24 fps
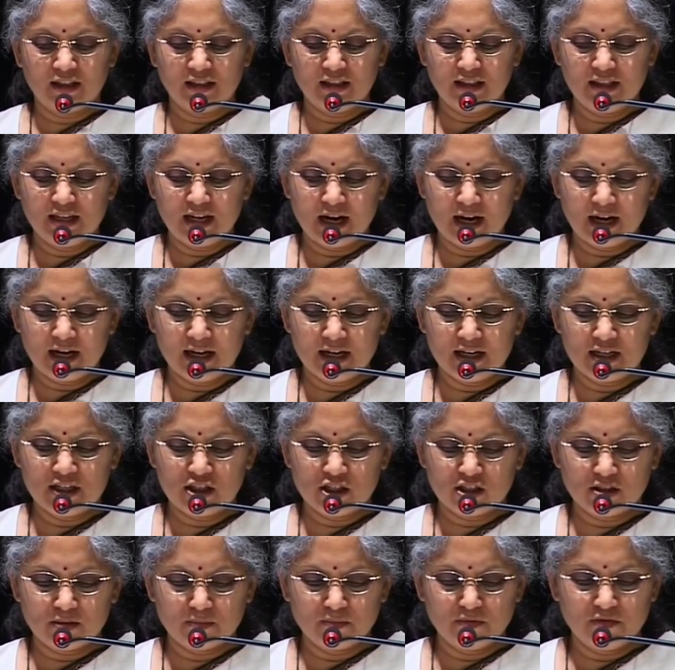
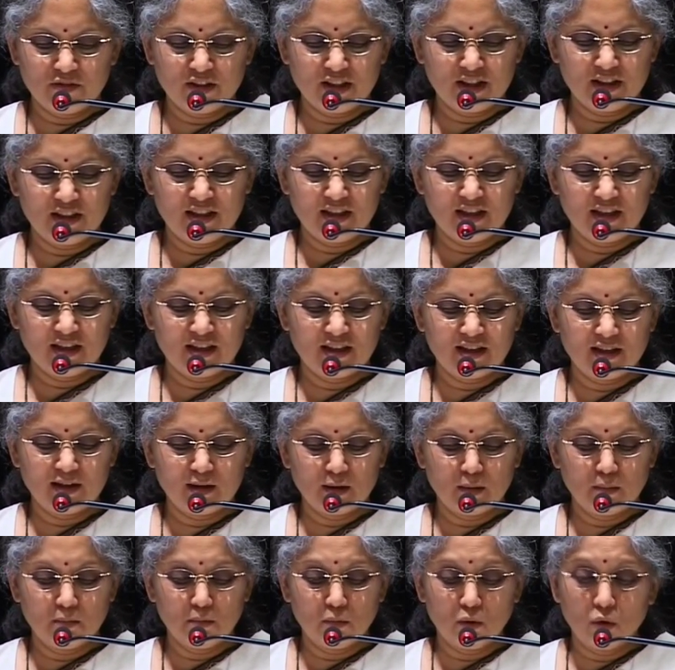ajnanajam vidhi.
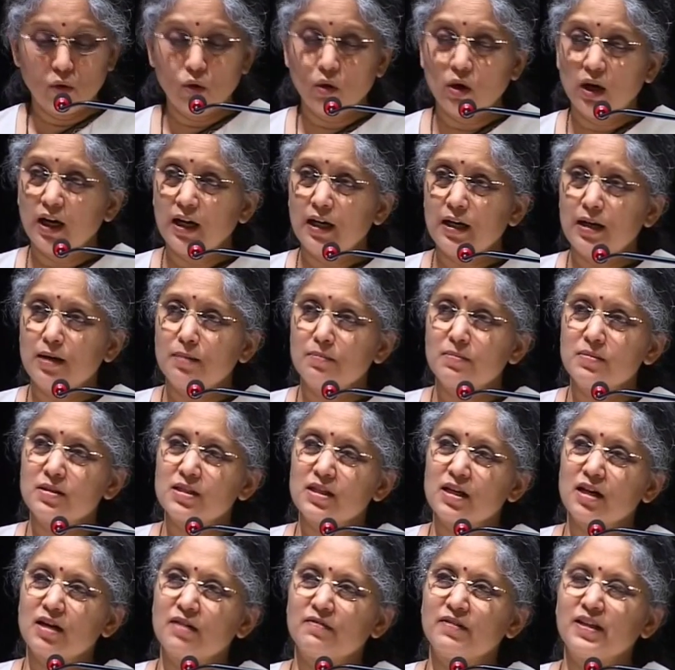Mohanam
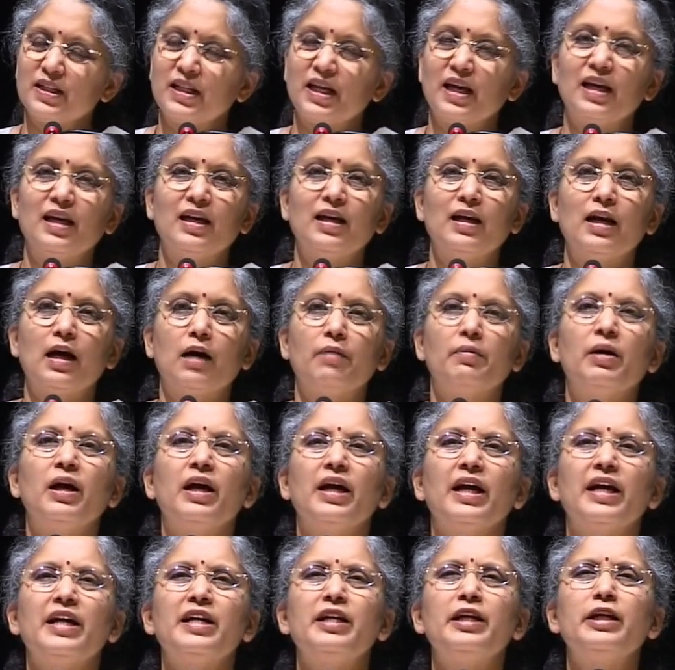sarvadehina.
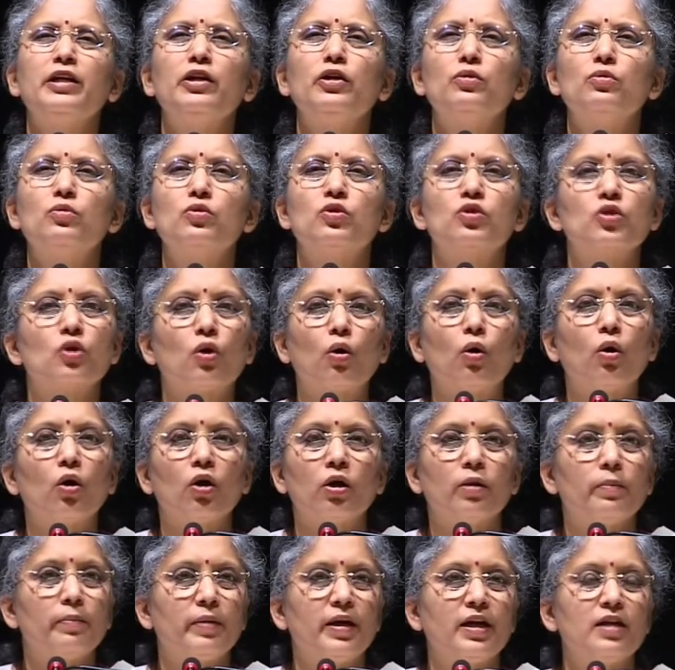It deludes
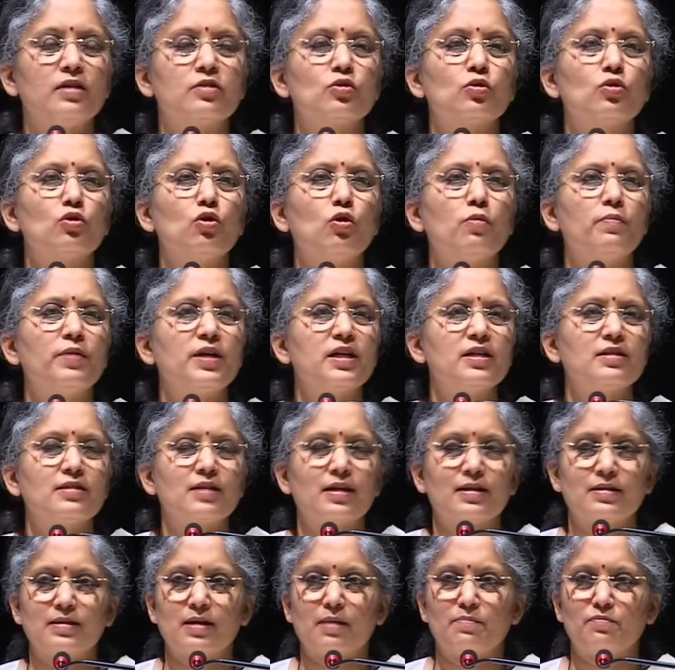all beings. So nobody
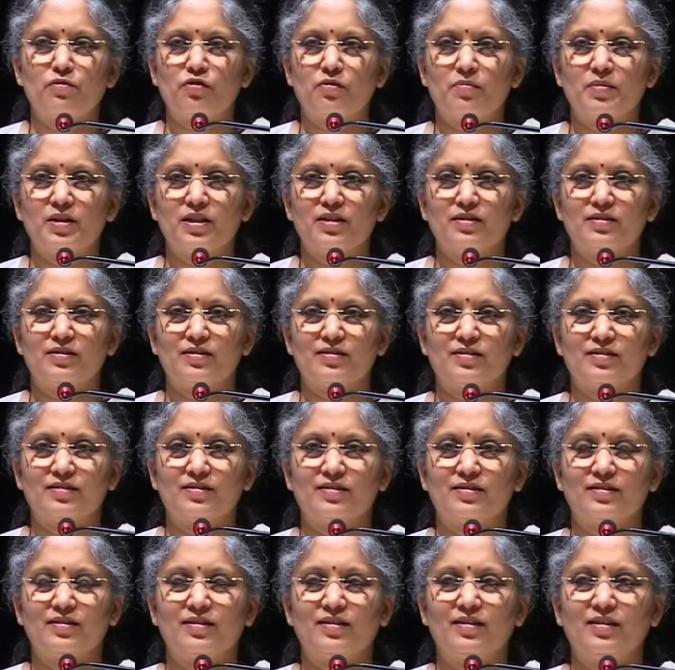is exempt from it.
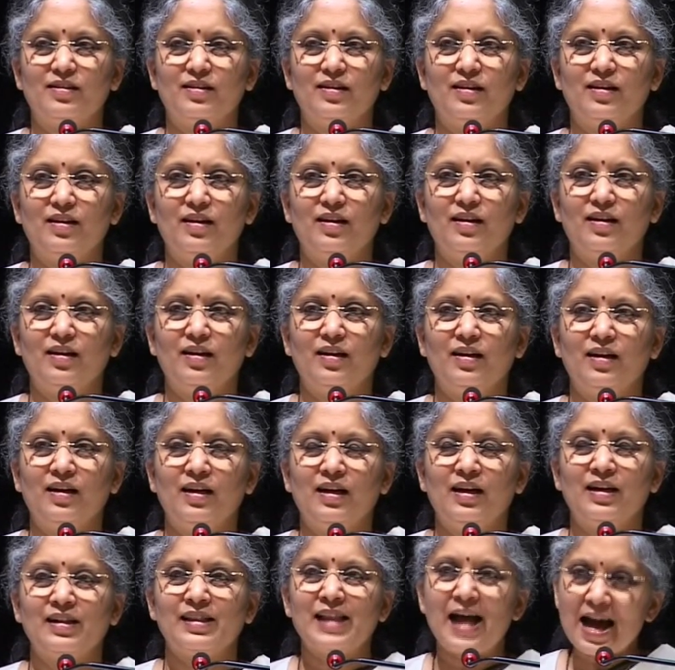
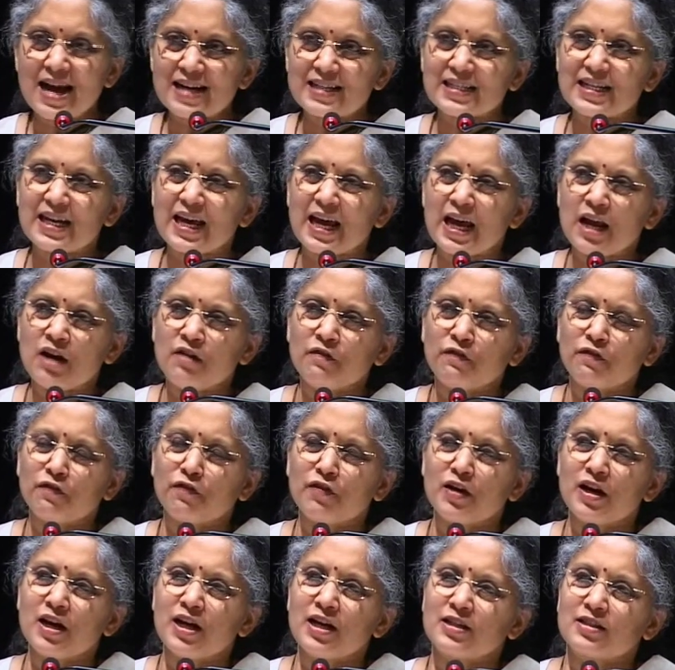That
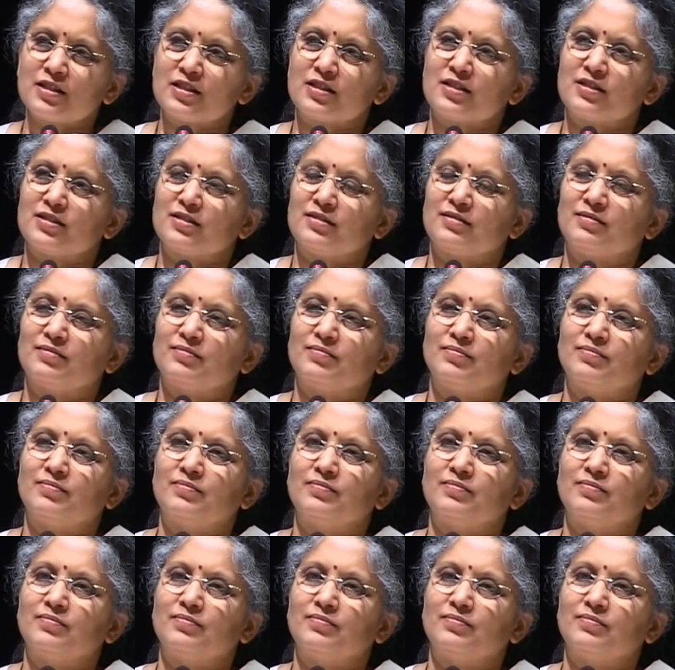infinite,